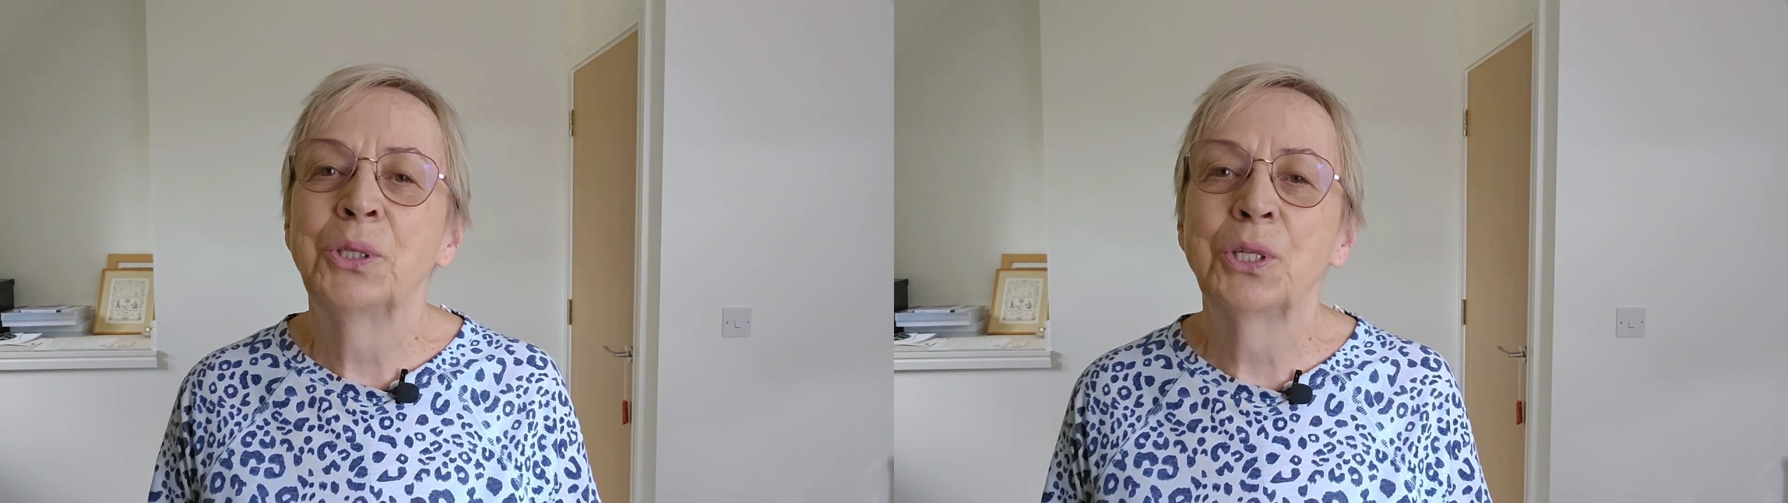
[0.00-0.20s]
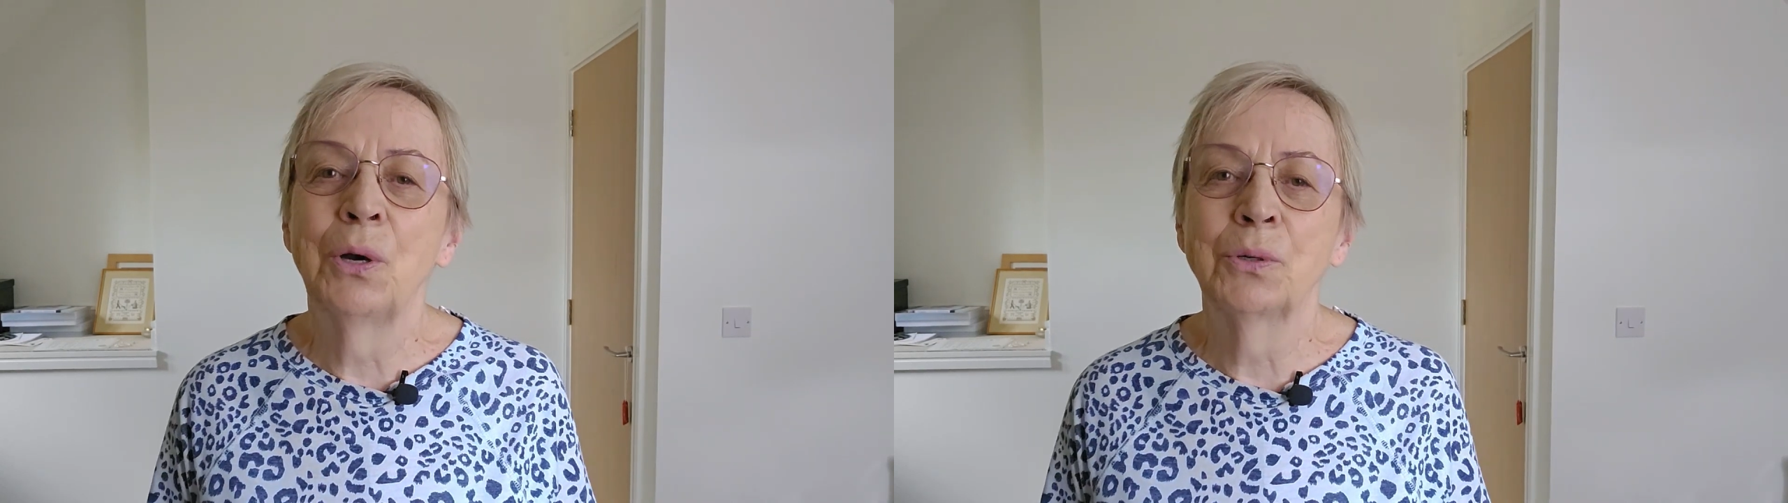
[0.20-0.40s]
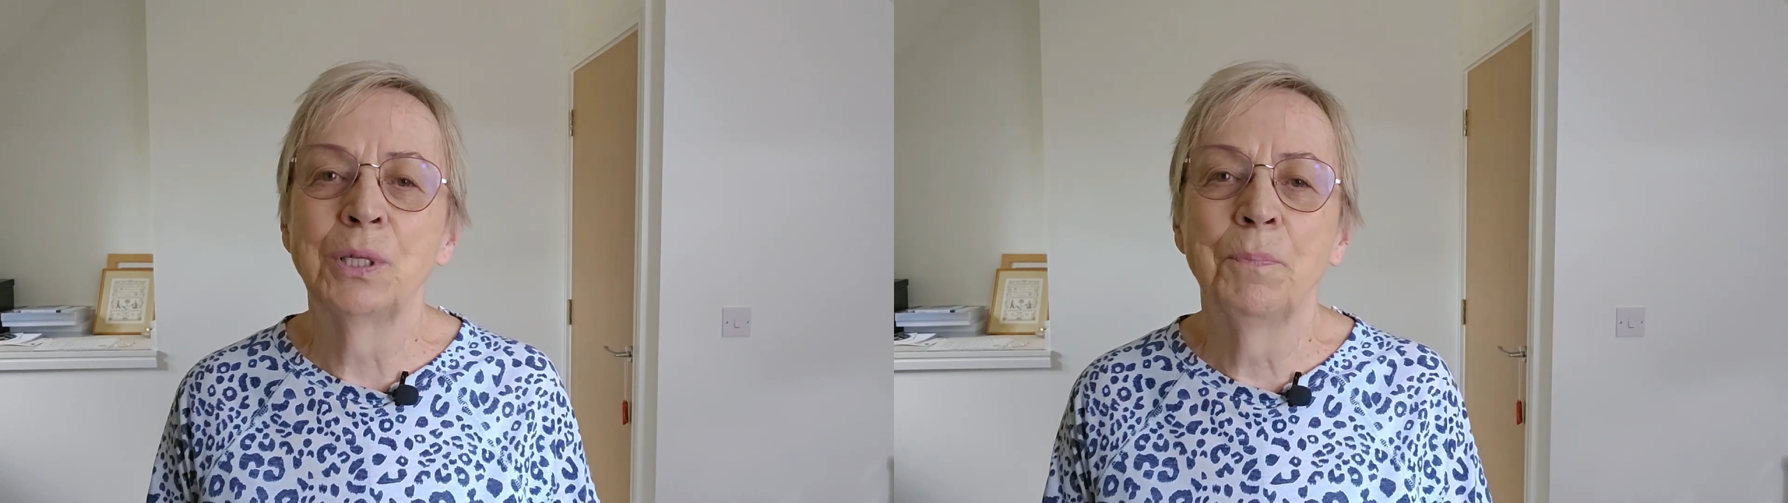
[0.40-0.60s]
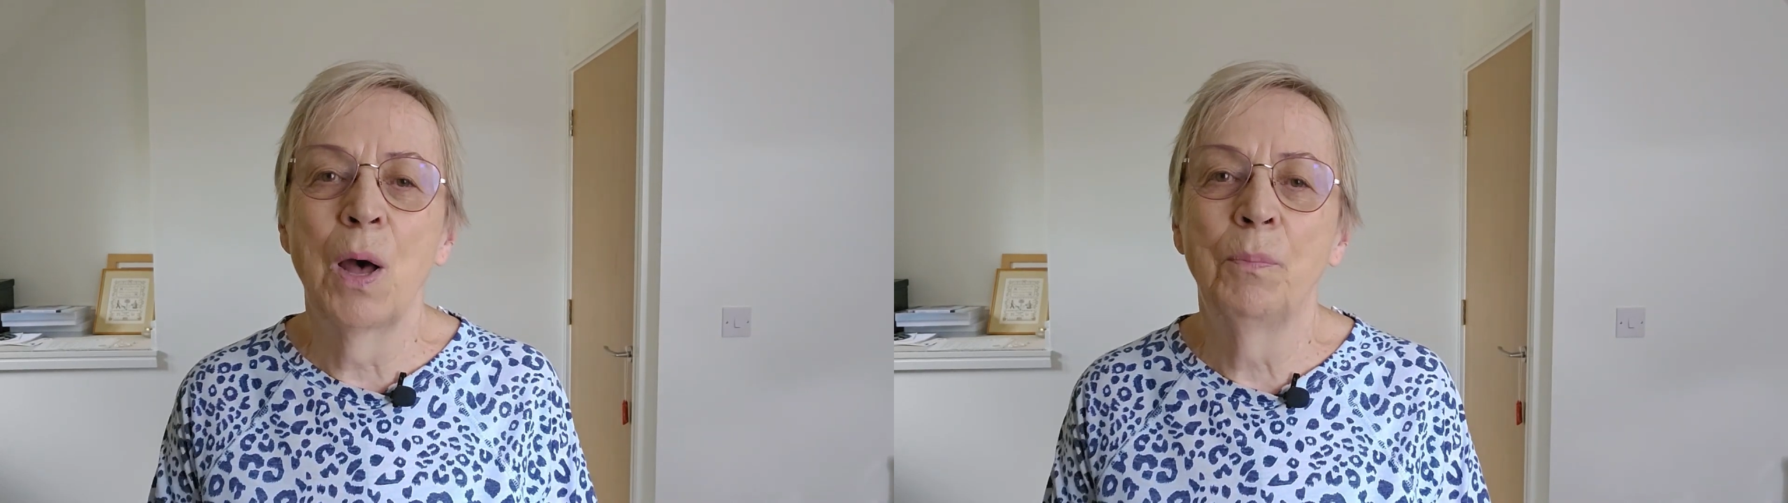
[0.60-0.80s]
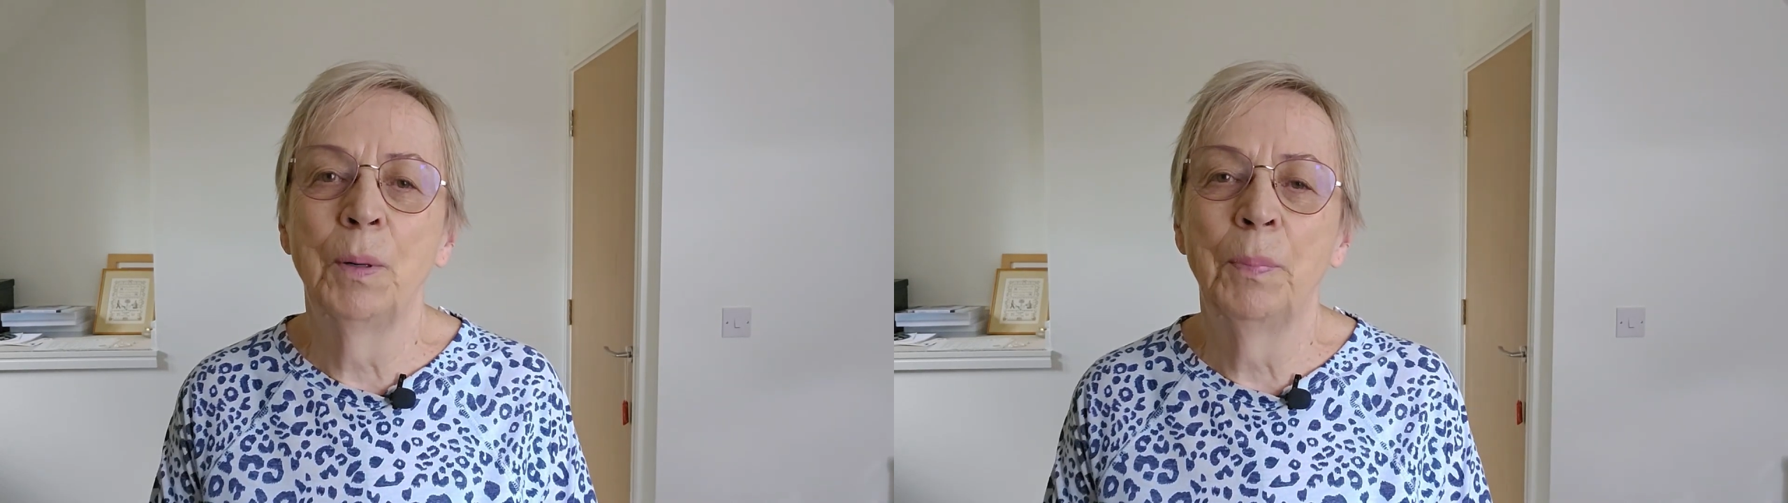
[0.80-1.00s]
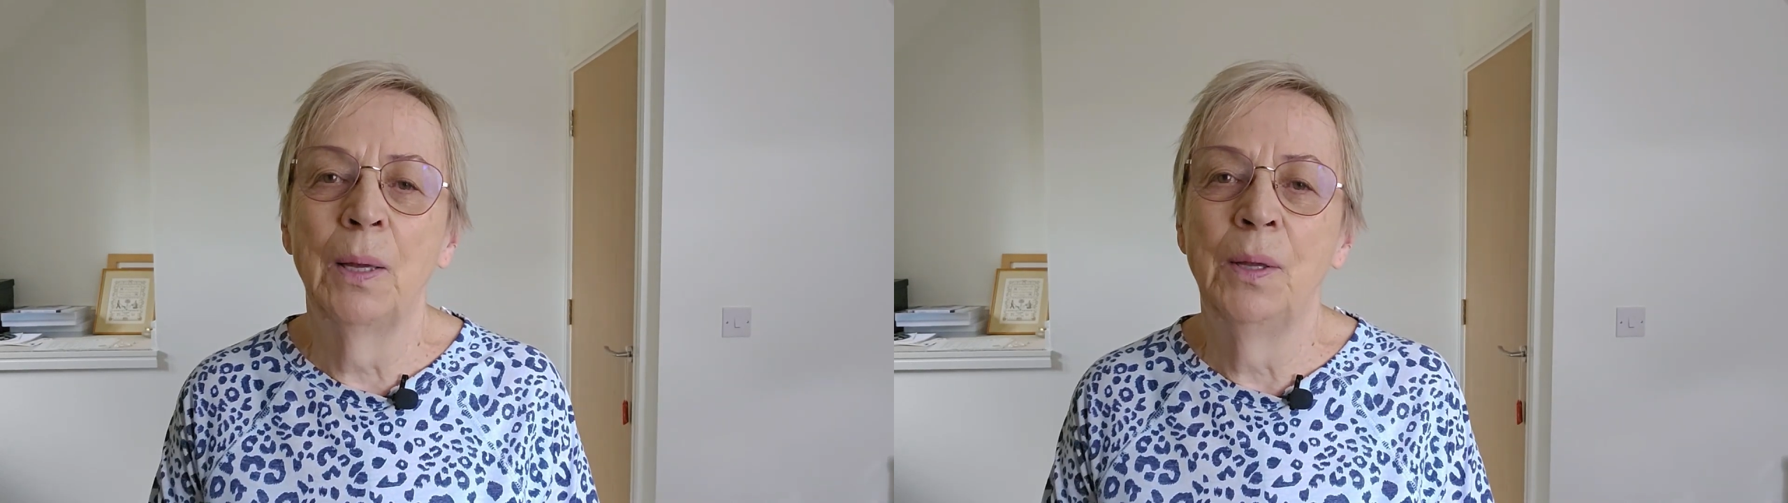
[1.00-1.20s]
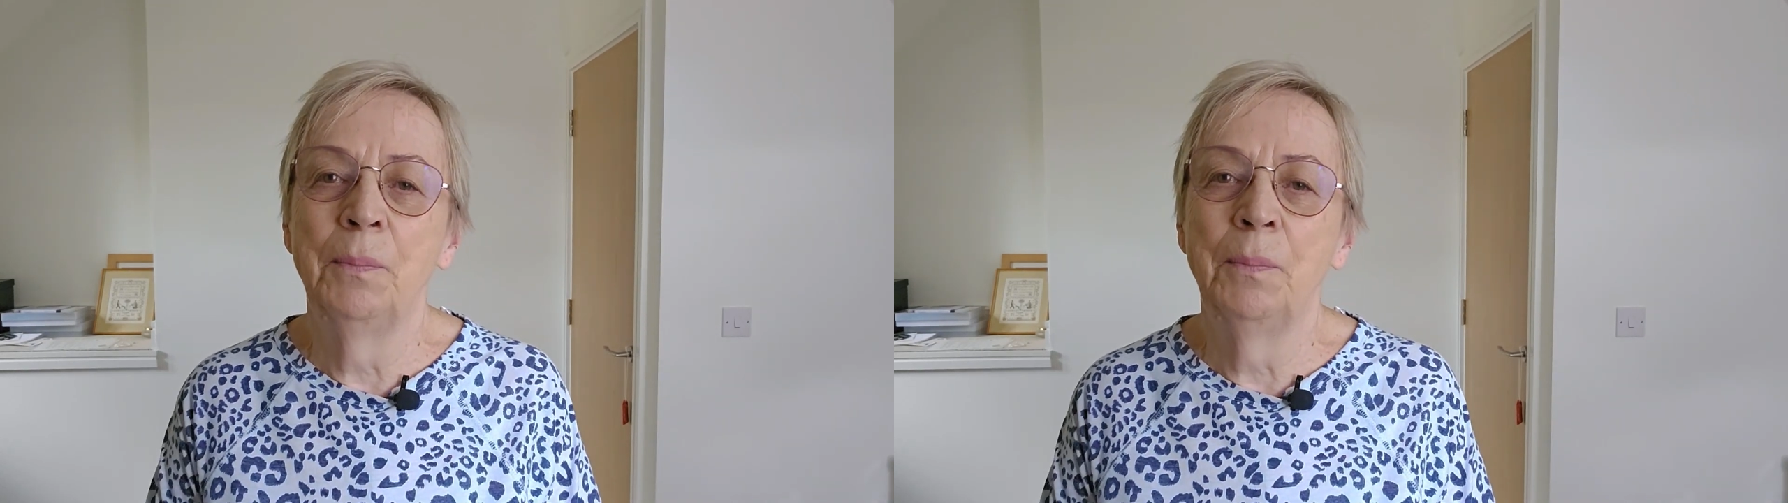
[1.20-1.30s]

Dr. Barbara Ber